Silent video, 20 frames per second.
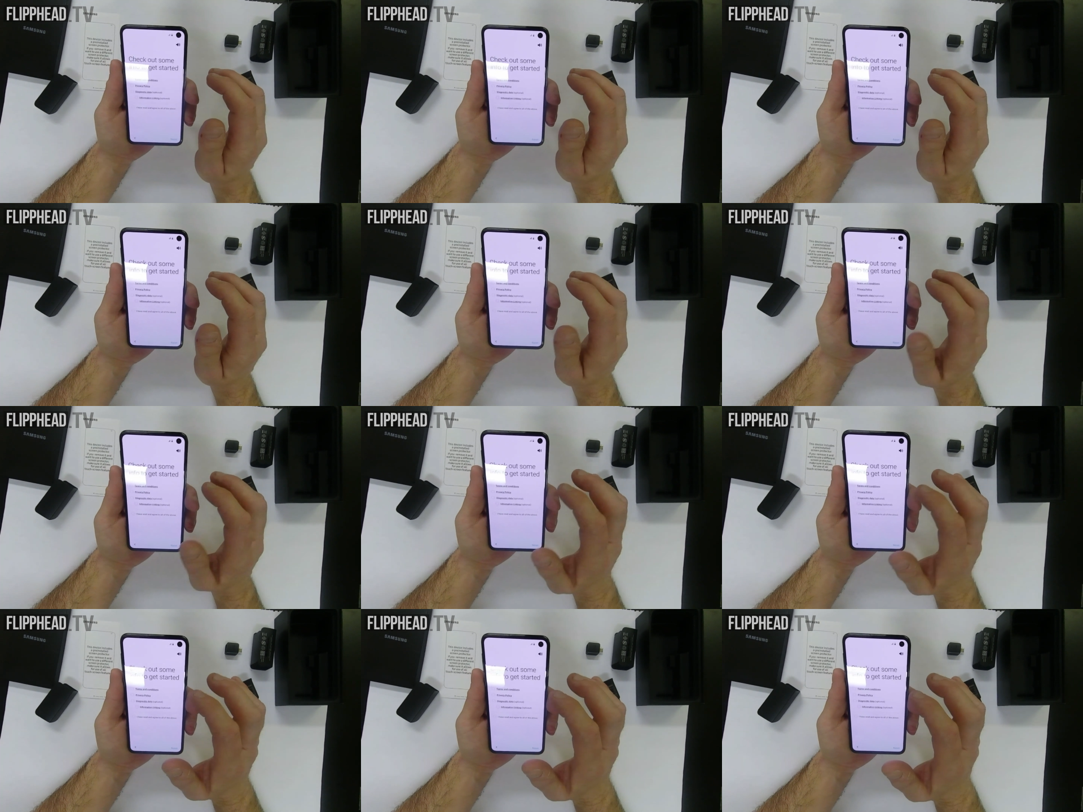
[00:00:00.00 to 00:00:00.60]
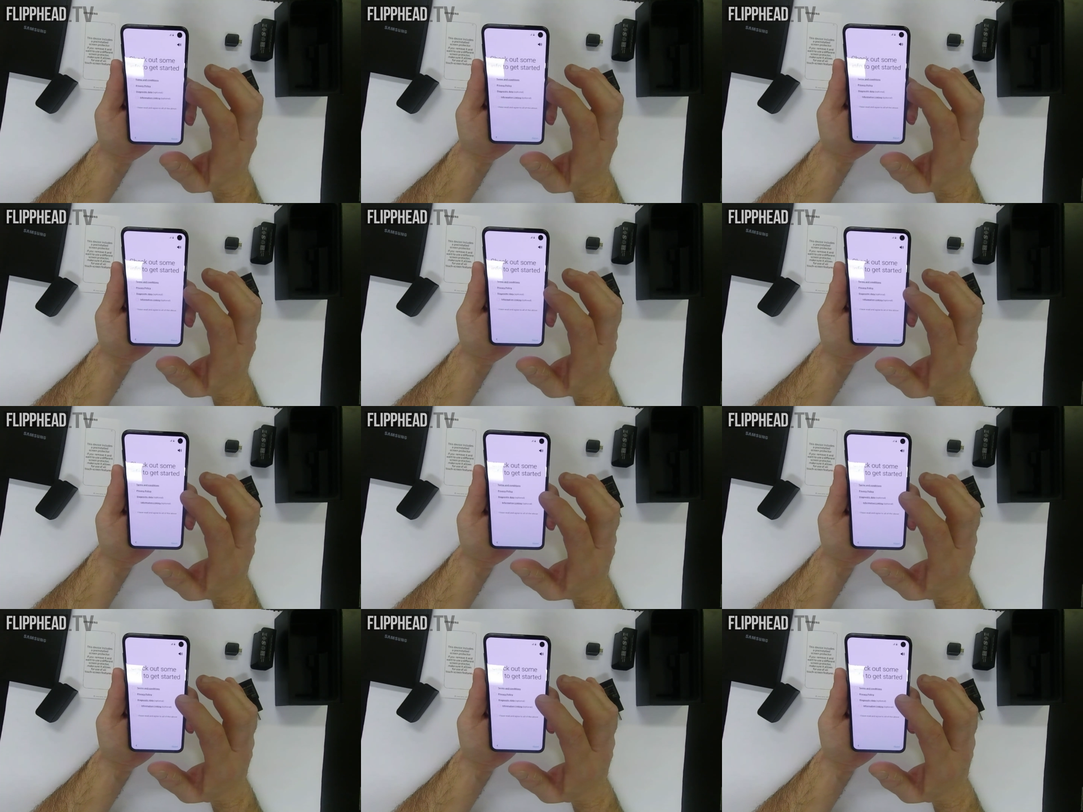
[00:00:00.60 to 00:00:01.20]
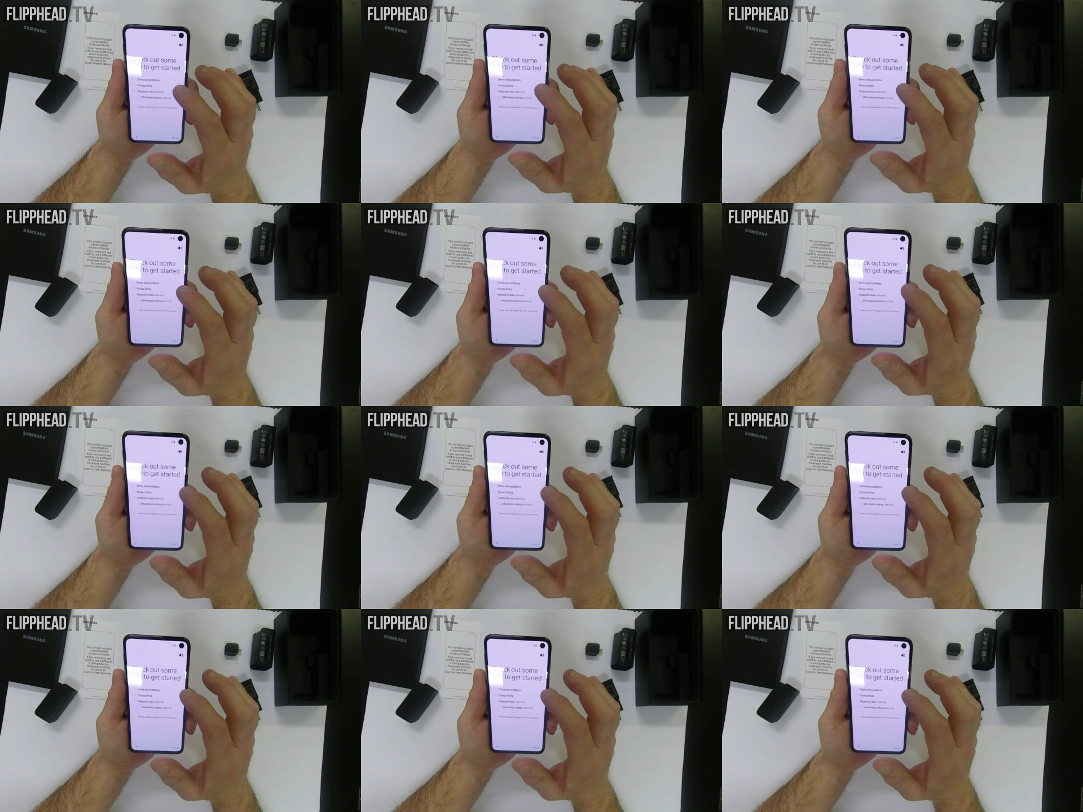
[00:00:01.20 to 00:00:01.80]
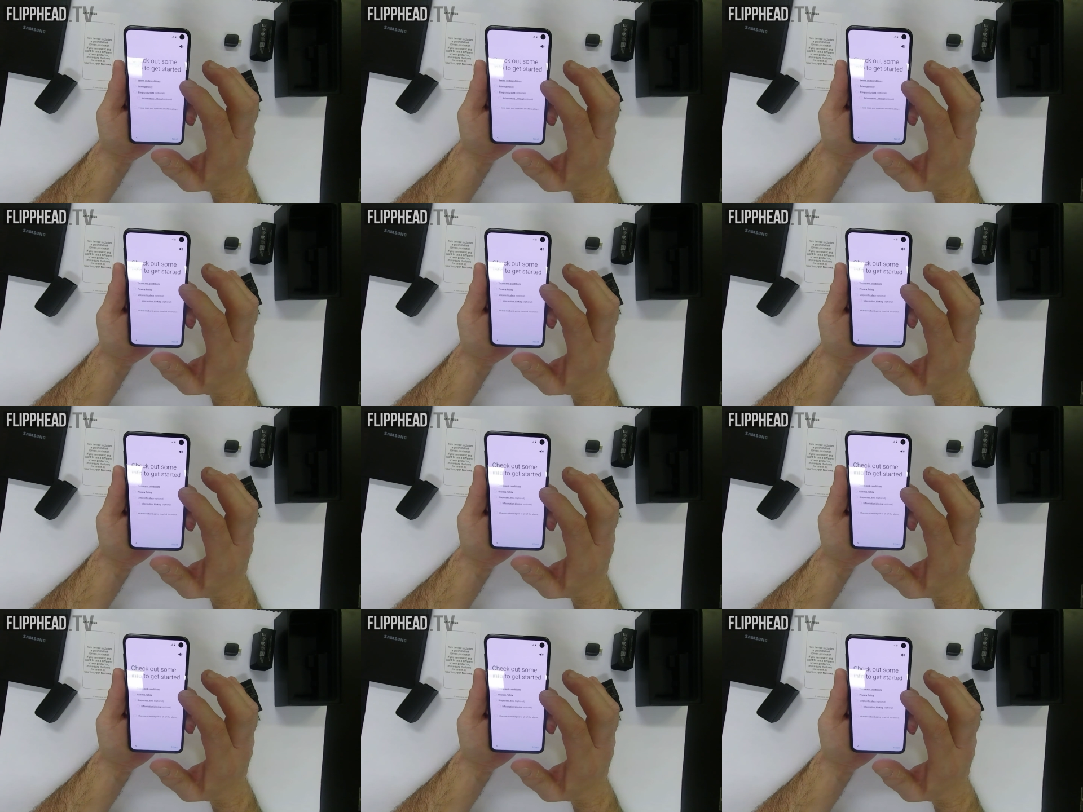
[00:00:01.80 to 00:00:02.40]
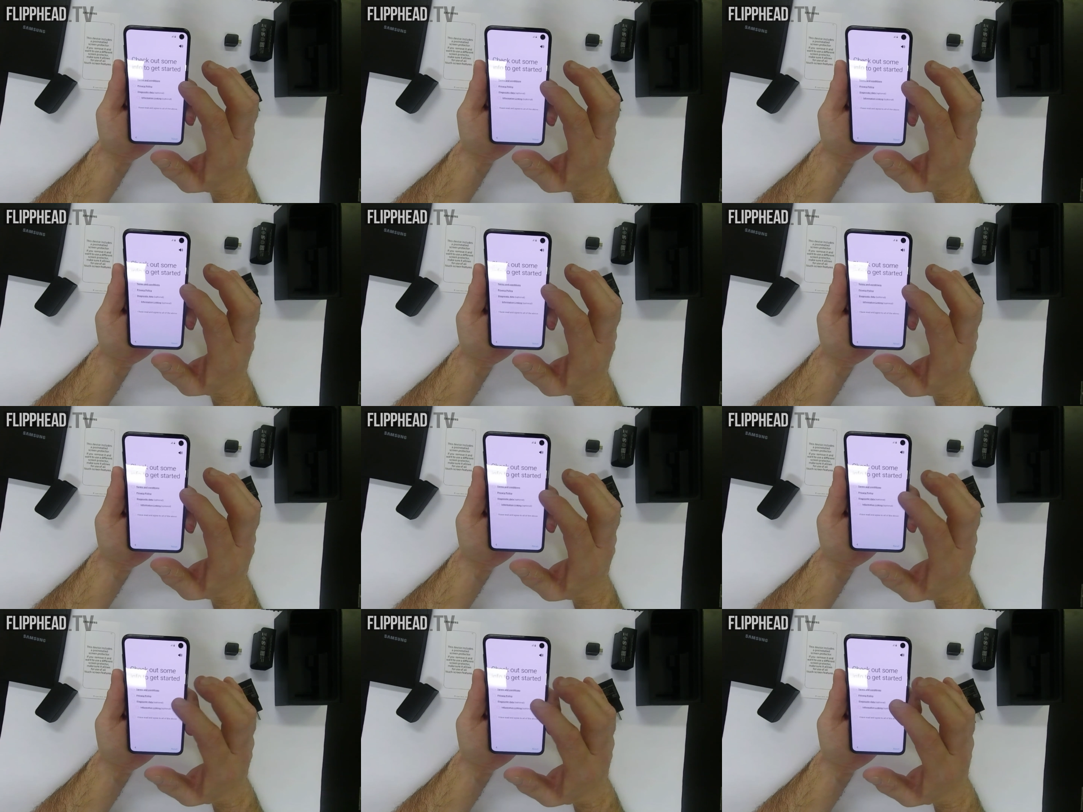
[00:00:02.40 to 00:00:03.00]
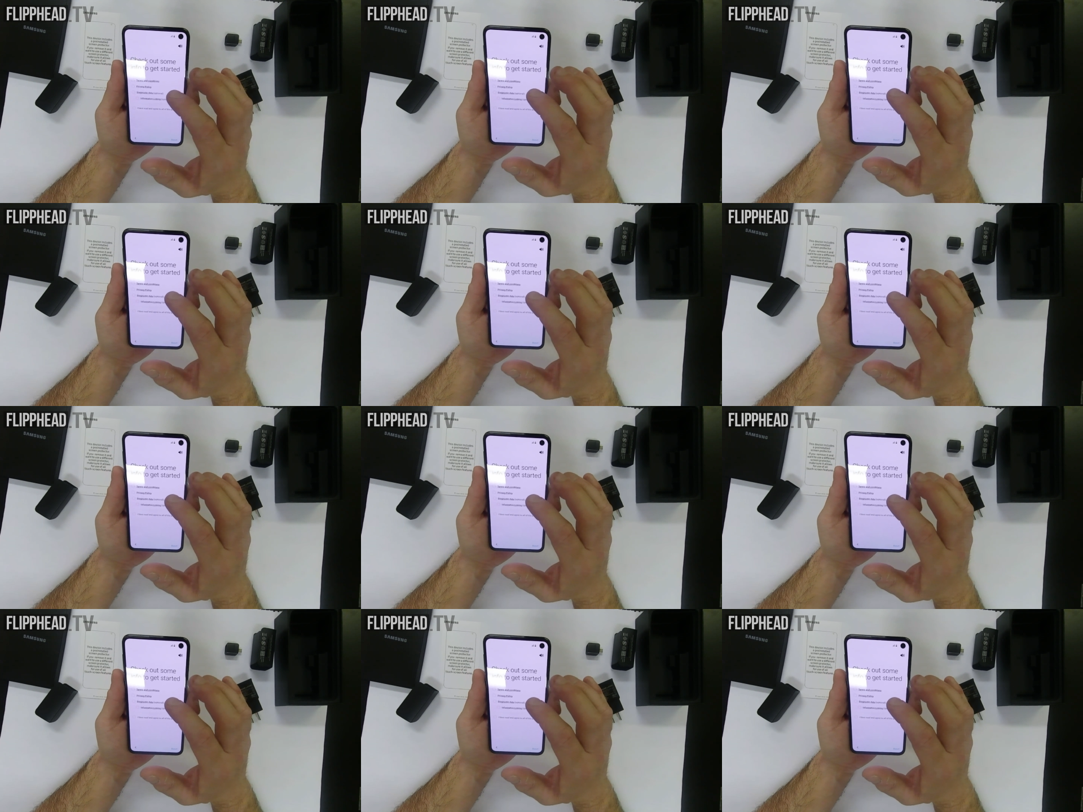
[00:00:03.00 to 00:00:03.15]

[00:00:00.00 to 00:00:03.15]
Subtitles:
No face is visible, so there are no lips to read.